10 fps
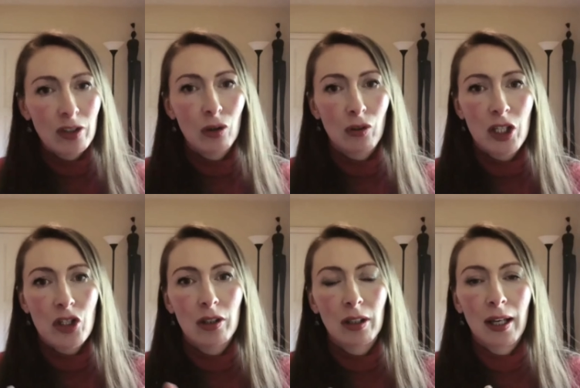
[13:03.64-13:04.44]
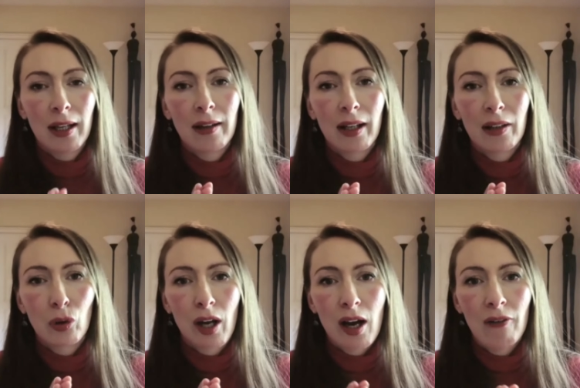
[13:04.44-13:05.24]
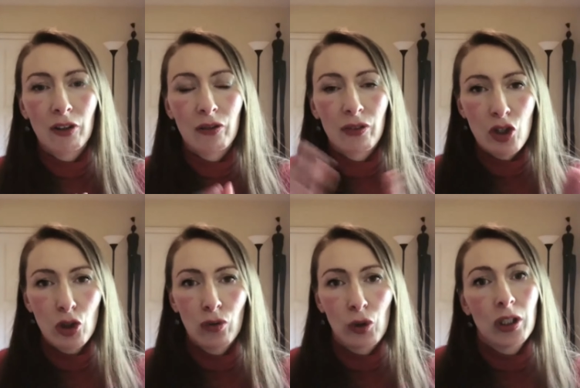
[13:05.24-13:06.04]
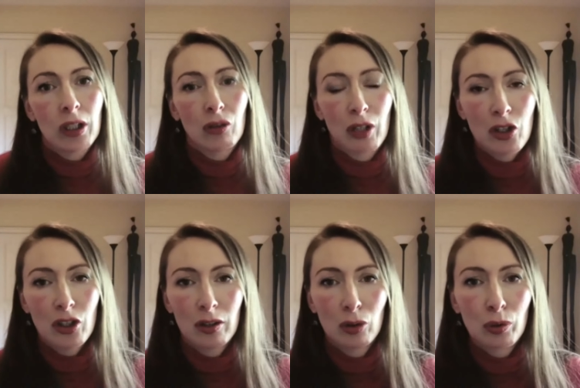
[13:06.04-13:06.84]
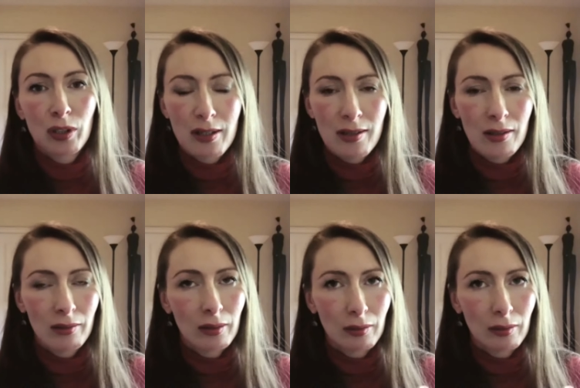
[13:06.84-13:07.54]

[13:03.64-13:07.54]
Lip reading: declaration, and then you have a revision of your declaration 2 years